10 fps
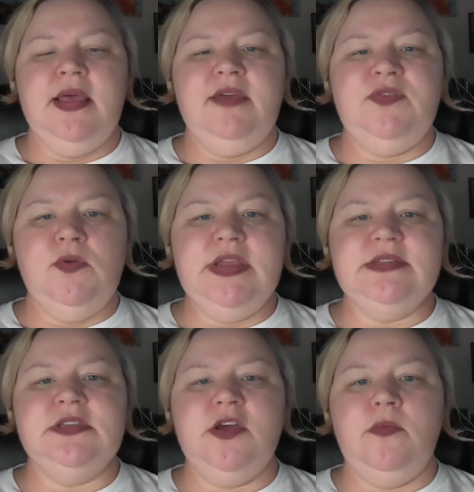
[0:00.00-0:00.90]
If you
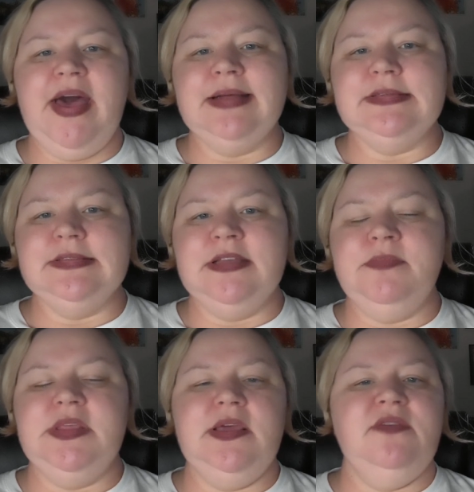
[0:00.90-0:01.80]
need to go back to
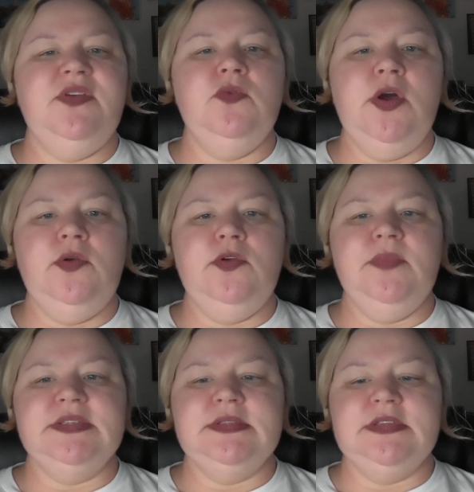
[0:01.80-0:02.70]
something, if you know you
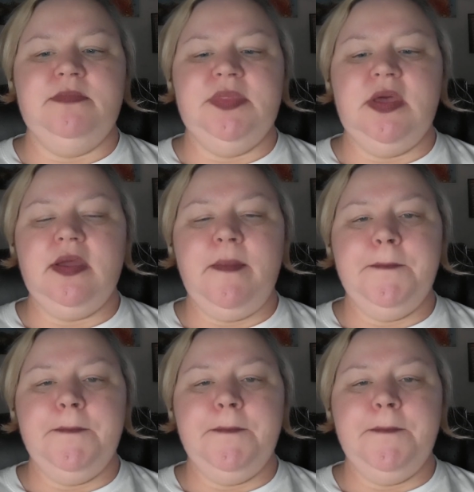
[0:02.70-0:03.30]
missed something.